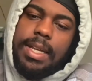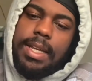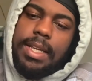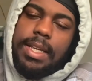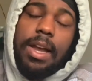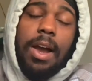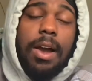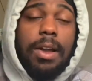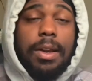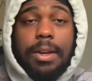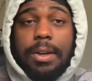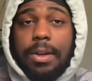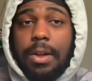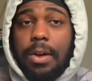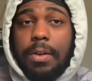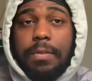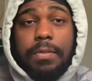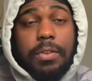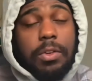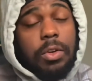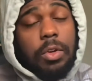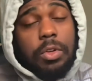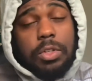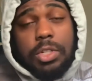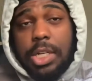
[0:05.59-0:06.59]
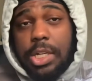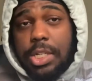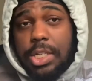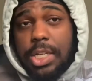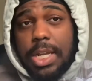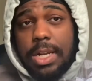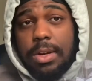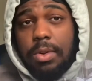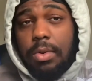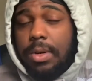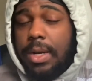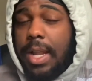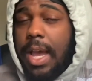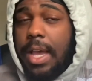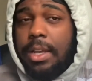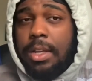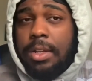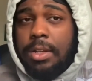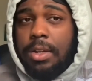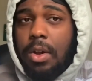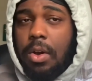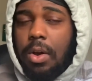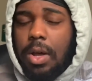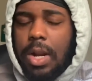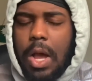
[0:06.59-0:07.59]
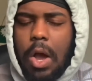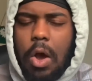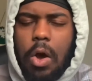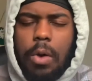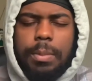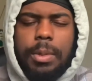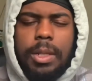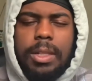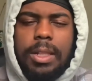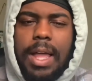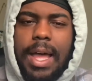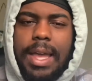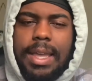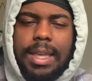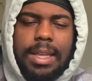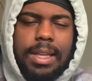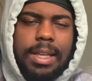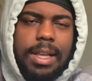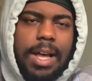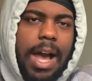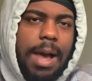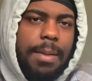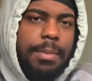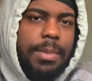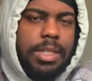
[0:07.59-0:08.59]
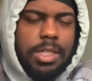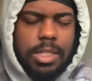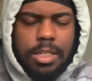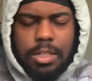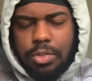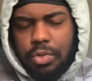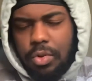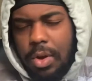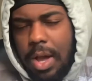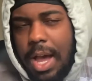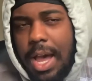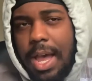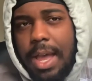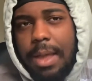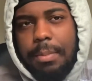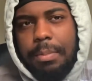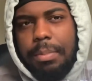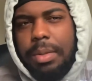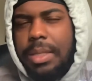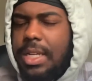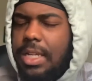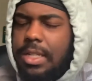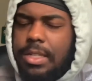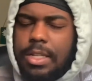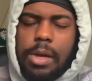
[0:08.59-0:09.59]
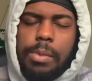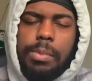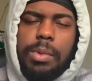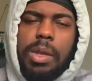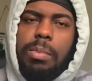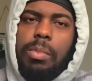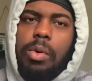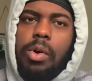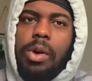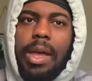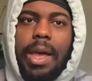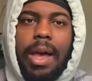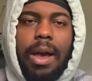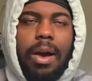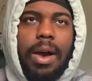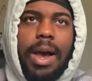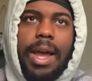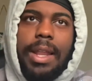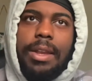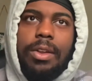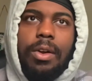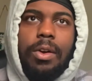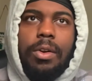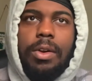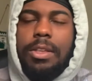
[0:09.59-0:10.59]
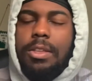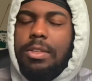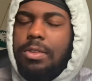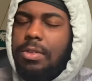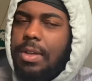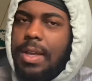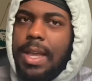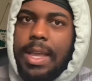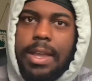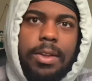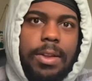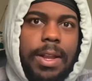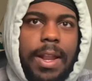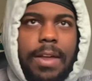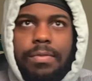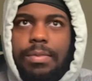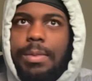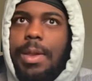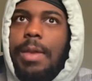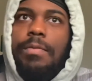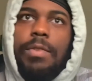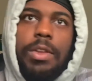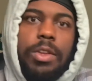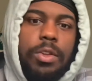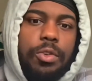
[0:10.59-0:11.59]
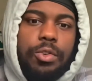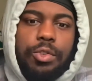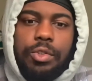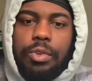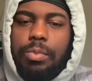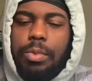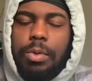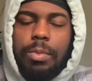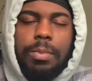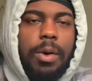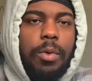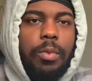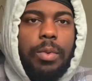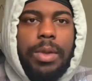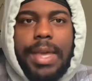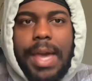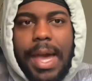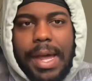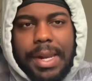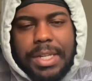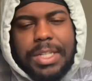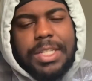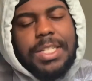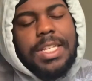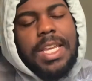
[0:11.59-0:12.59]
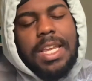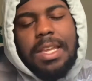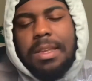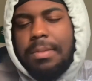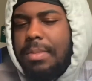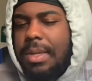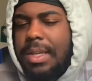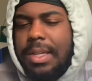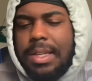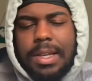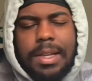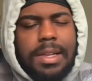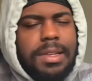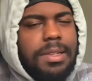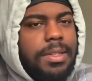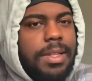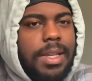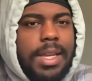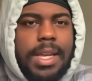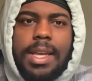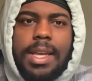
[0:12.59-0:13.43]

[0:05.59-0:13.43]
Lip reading: You already know. If you're new to the channel, now you know it. I hope you like, comment, subscribe. Please help your boy out. I know you hear that from every YouTuber, but we got to say it because